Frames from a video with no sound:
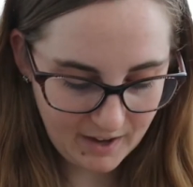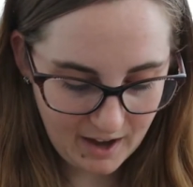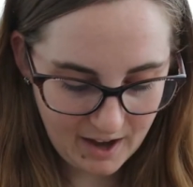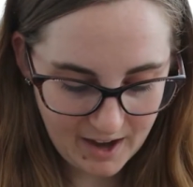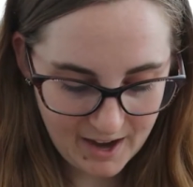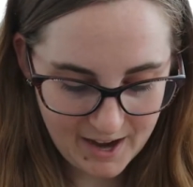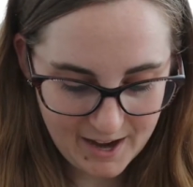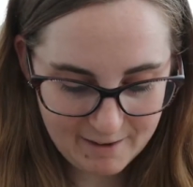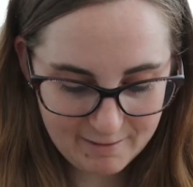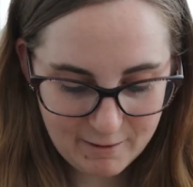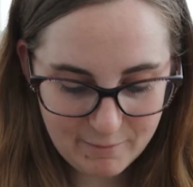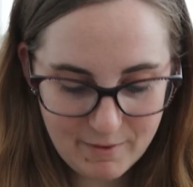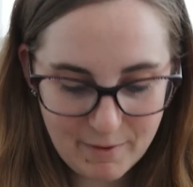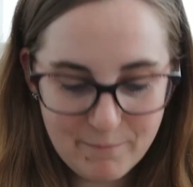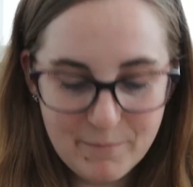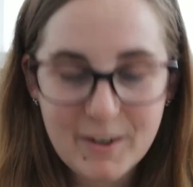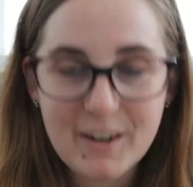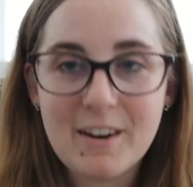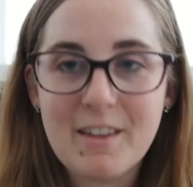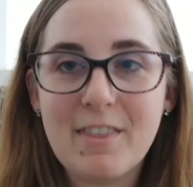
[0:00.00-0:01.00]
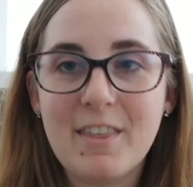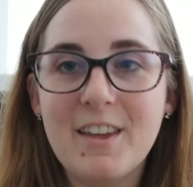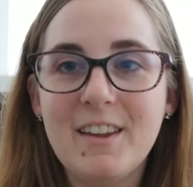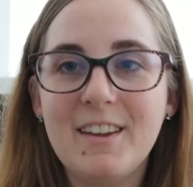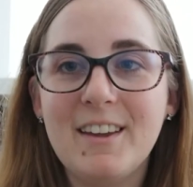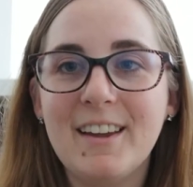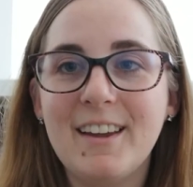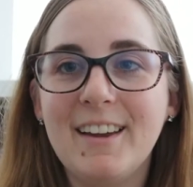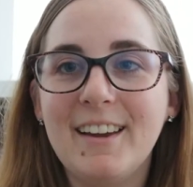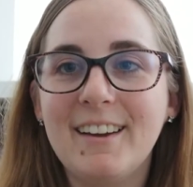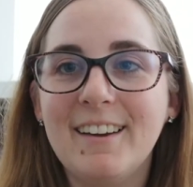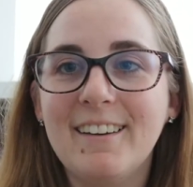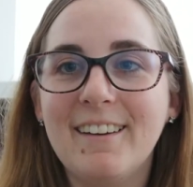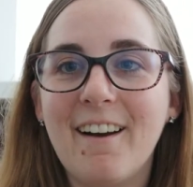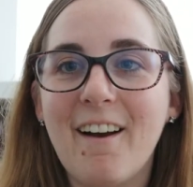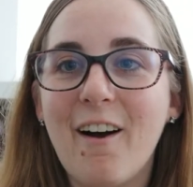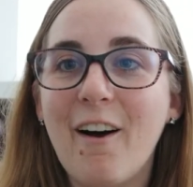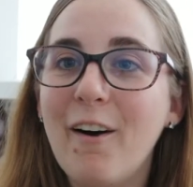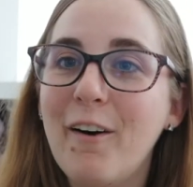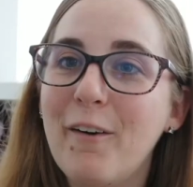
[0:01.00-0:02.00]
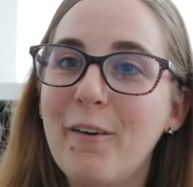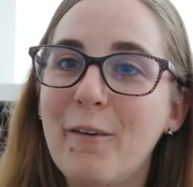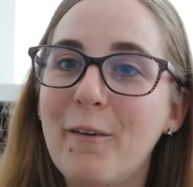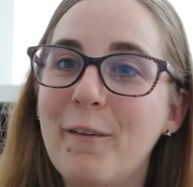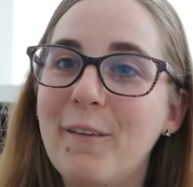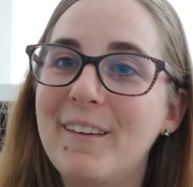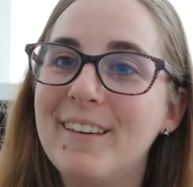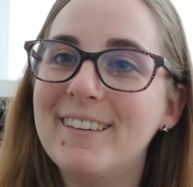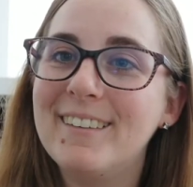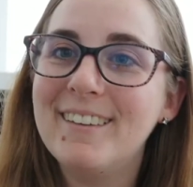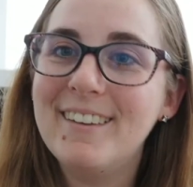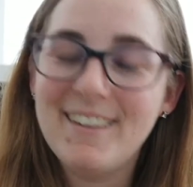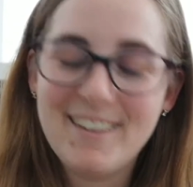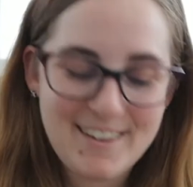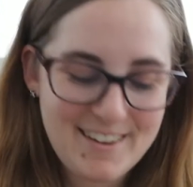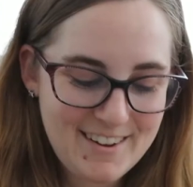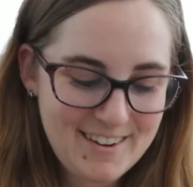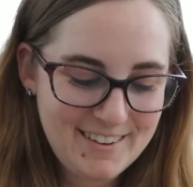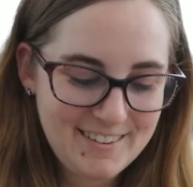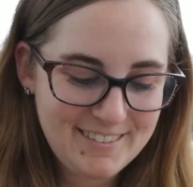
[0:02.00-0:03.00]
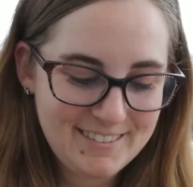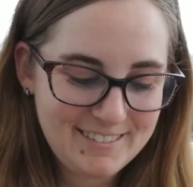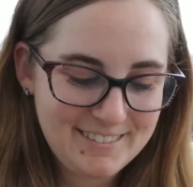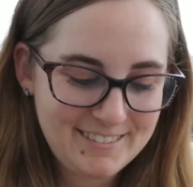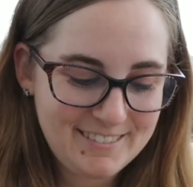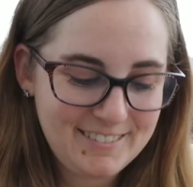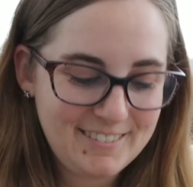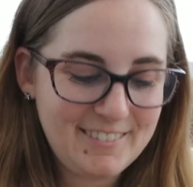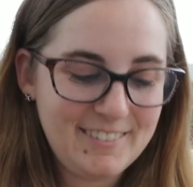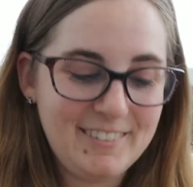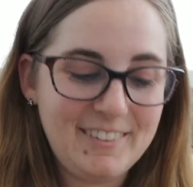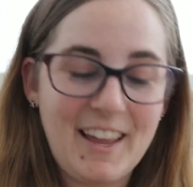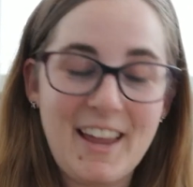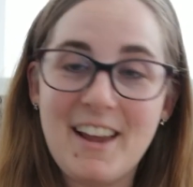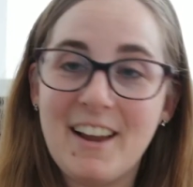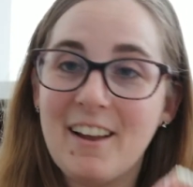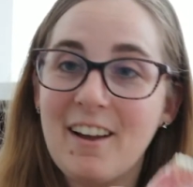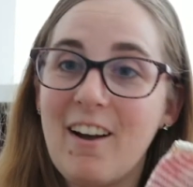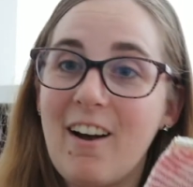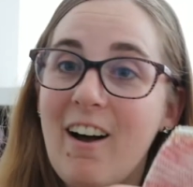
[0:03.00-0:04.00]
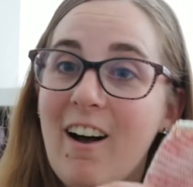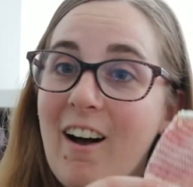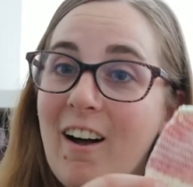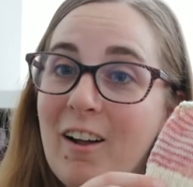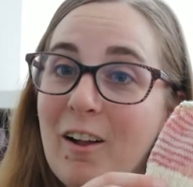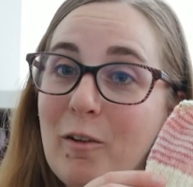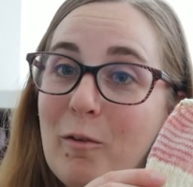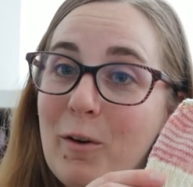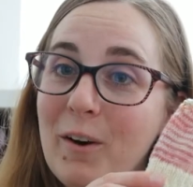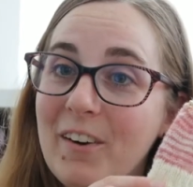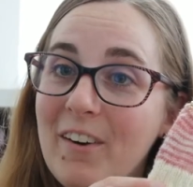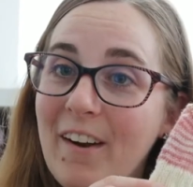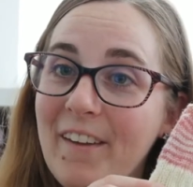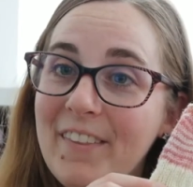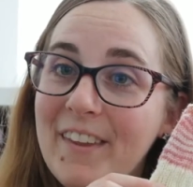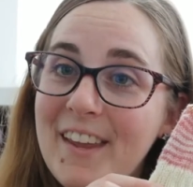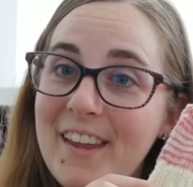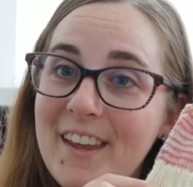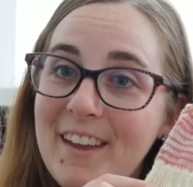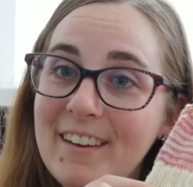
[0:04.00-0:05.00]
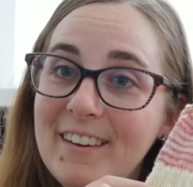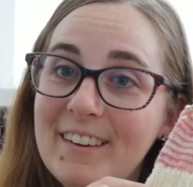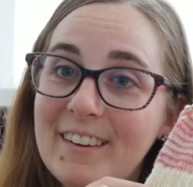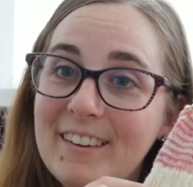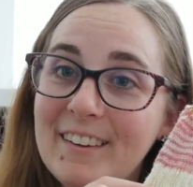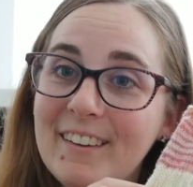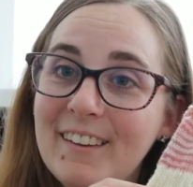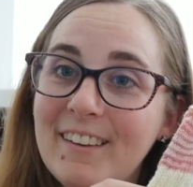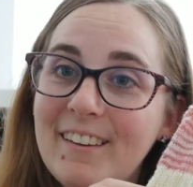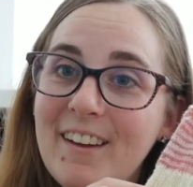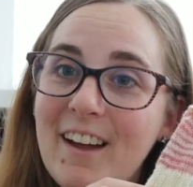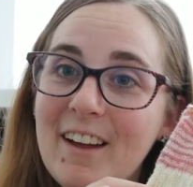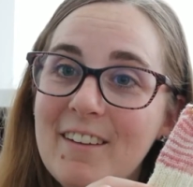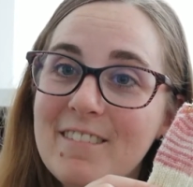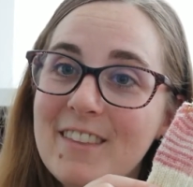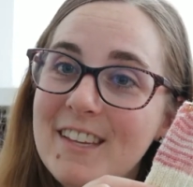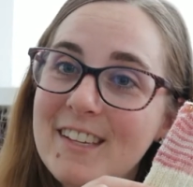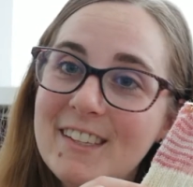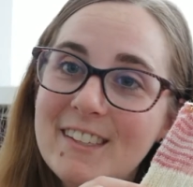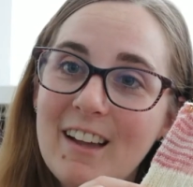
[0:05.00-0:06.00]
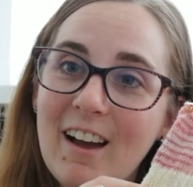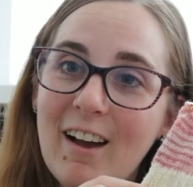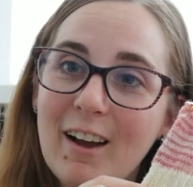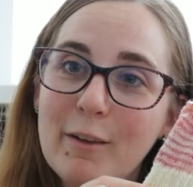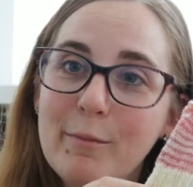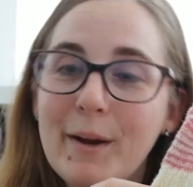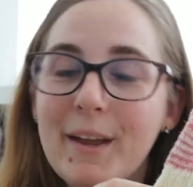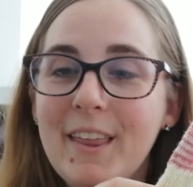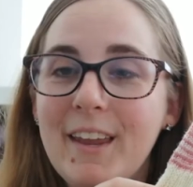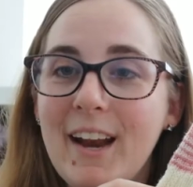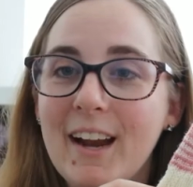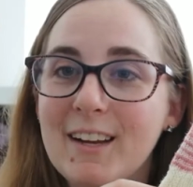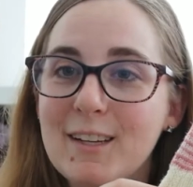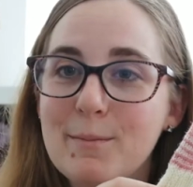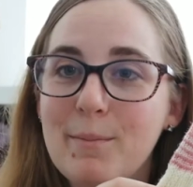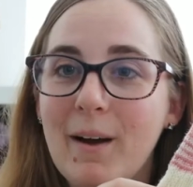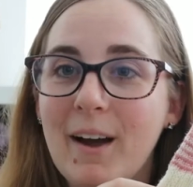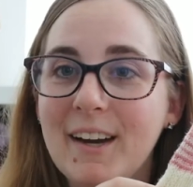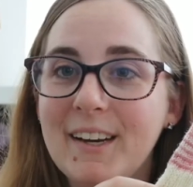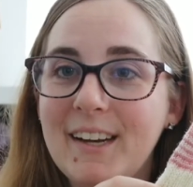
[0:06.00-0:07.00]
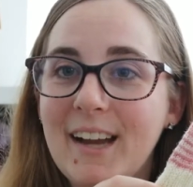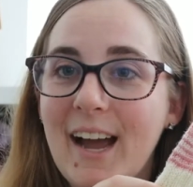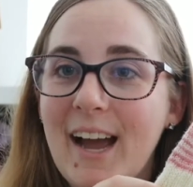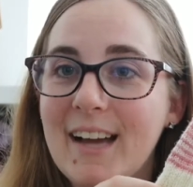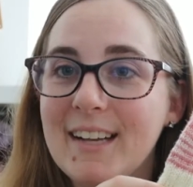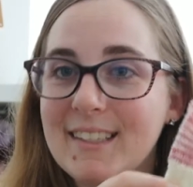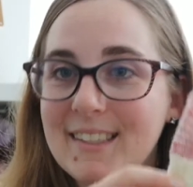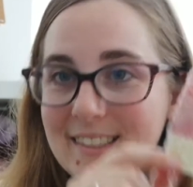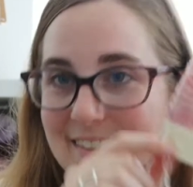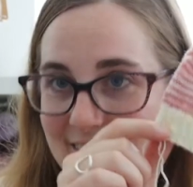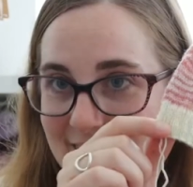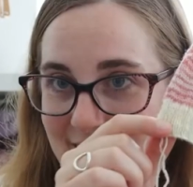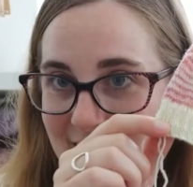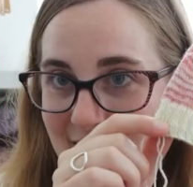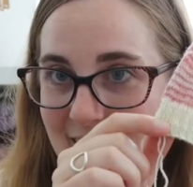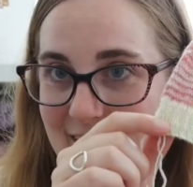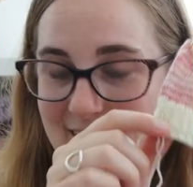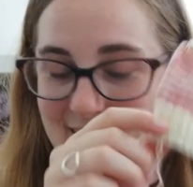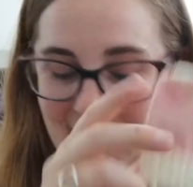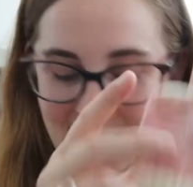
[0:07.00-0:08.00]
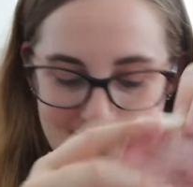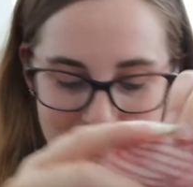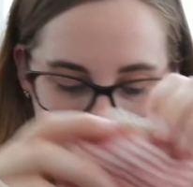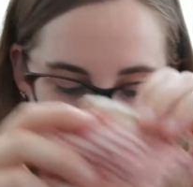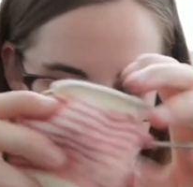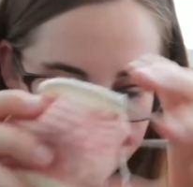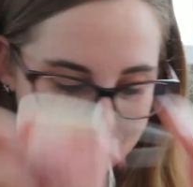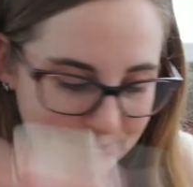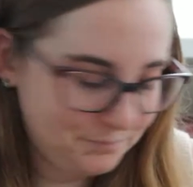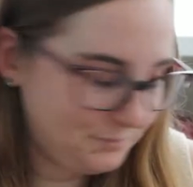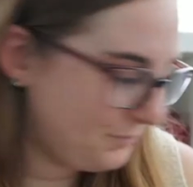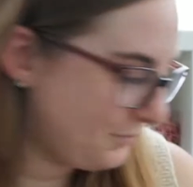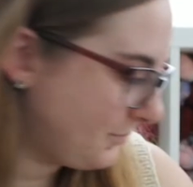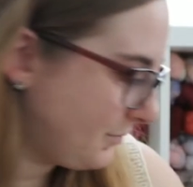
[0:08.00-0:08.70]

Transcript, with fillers: I remember thinking, oh, like I'll work on the heel of this sock by the next podcast. It's not done.